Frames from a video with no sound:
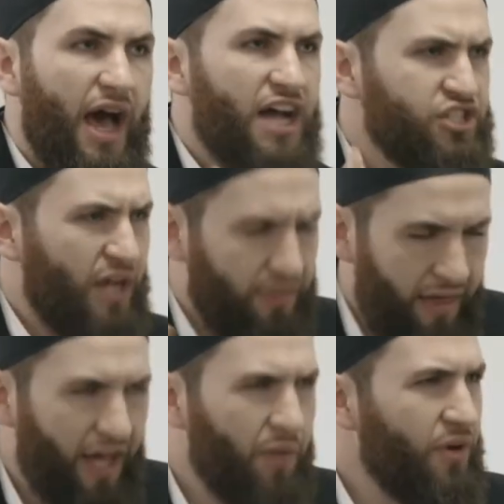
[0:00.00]

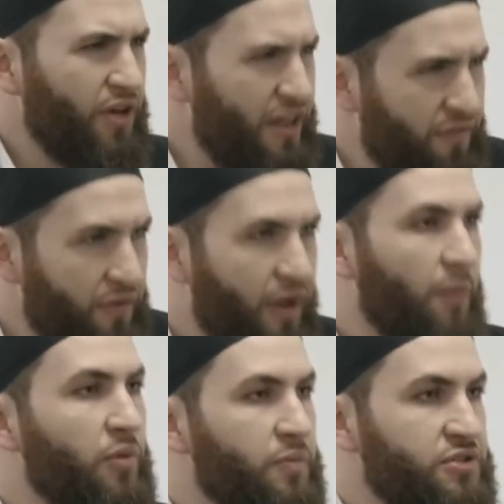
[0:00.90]
Ash'ath Aghbar in a very
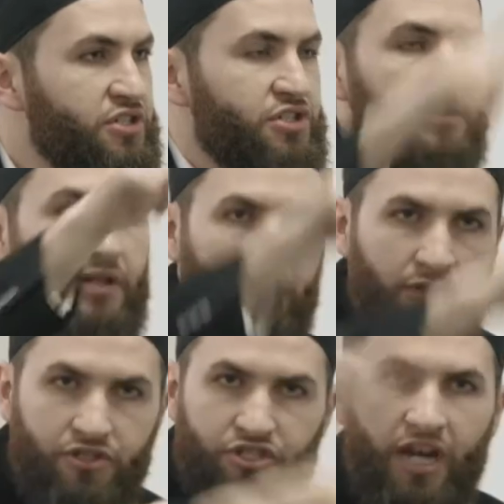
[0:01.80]
humble position,
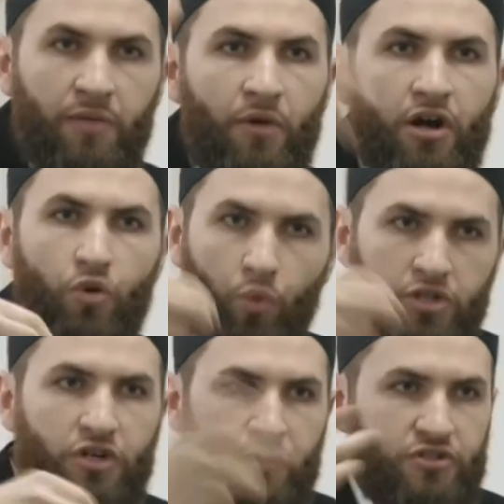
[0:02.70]
another check mark,
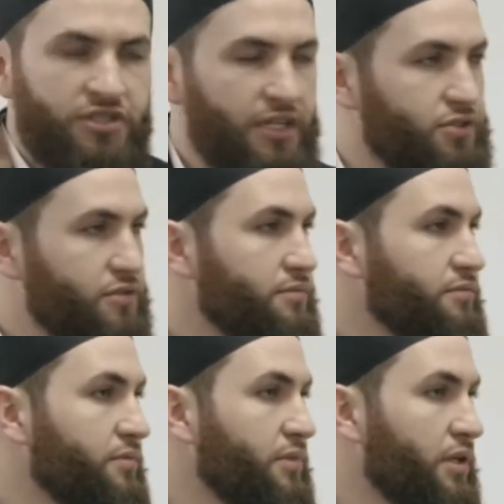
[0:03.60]
wonderful stage.
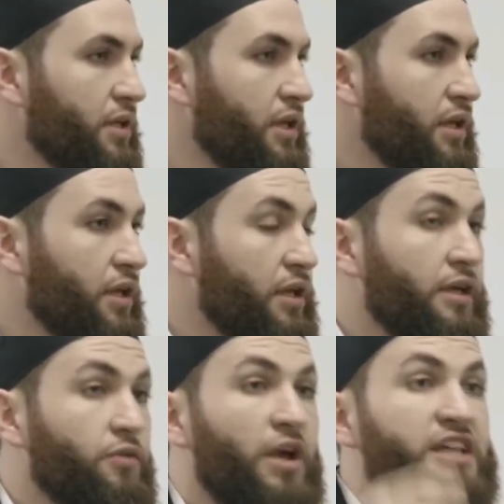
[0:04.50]

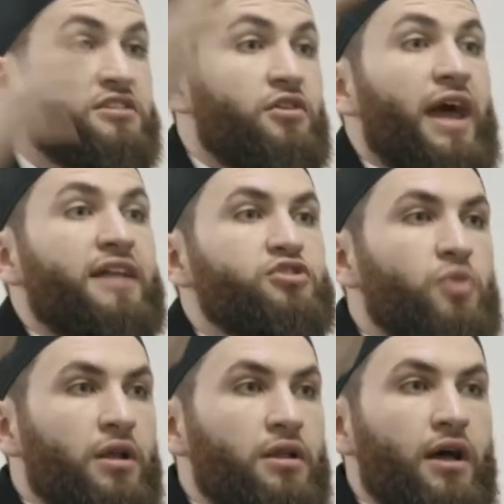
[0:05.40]
Raises their hands
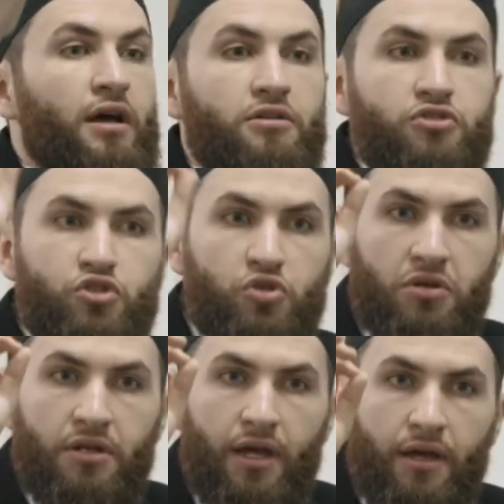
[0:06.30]
to Allah,
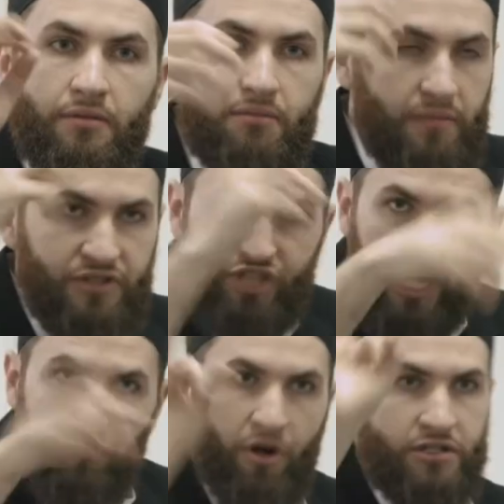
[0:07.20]
sunnah,
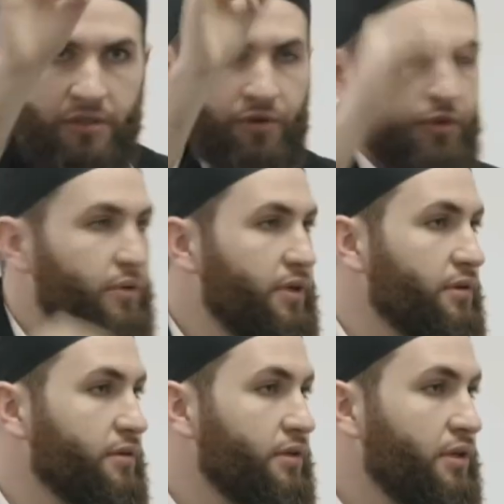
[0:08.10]
check mark number three.